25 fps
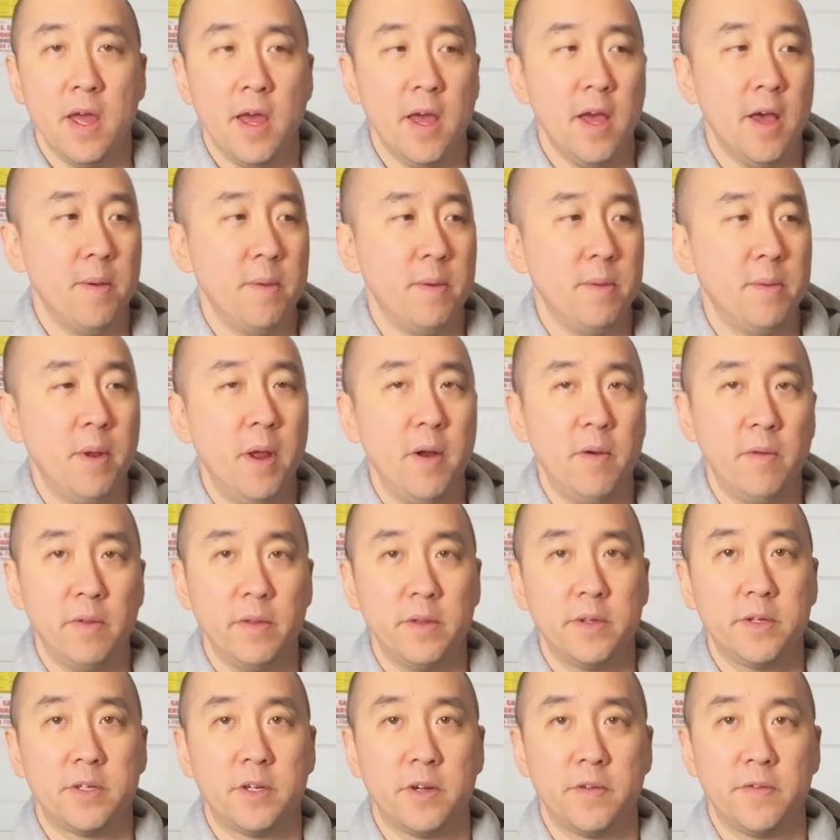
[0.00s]
I'm not
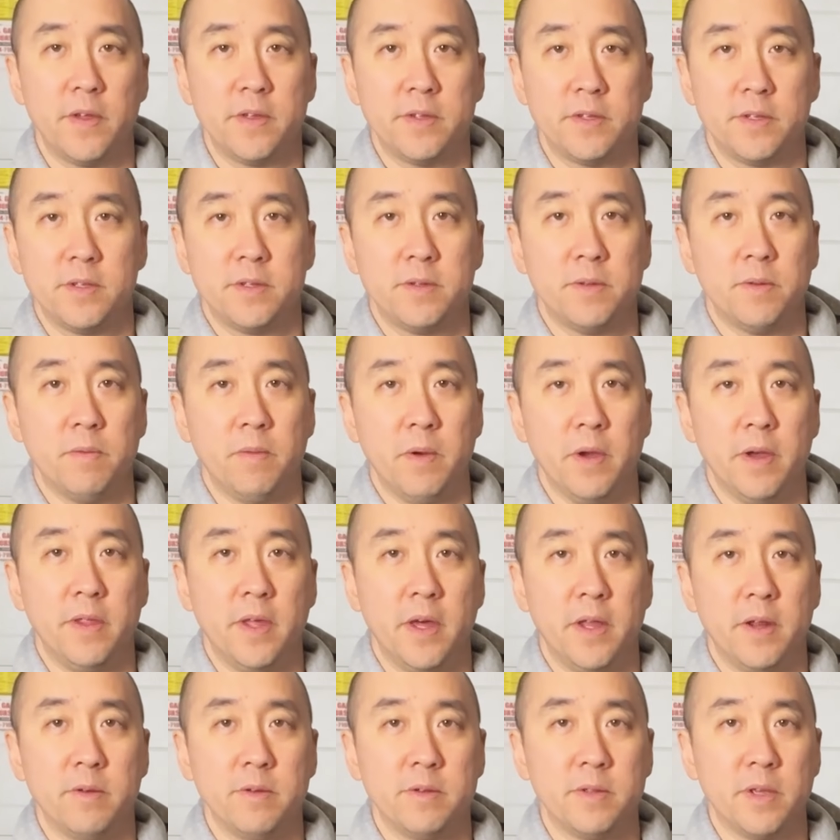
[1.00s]
really sure if that's just the way
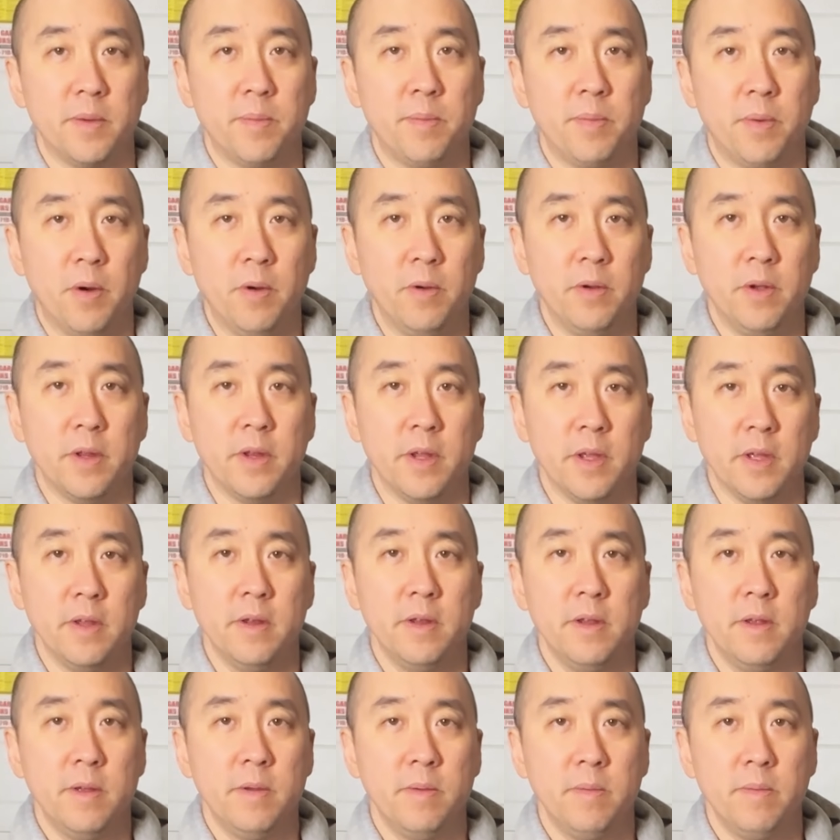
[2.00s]
that it was like broken
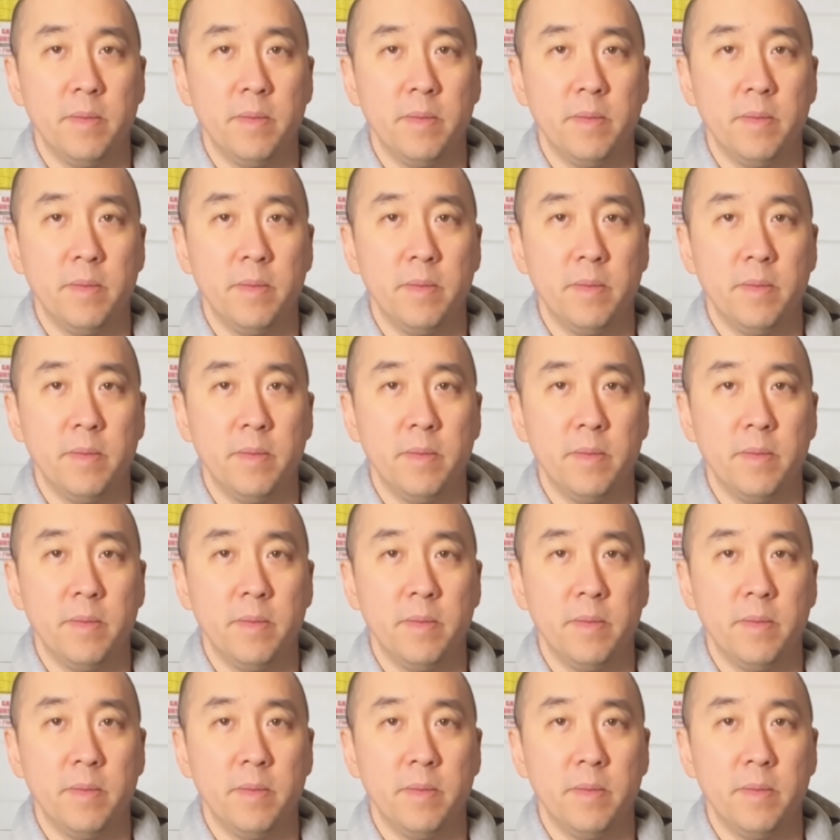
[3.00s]
in,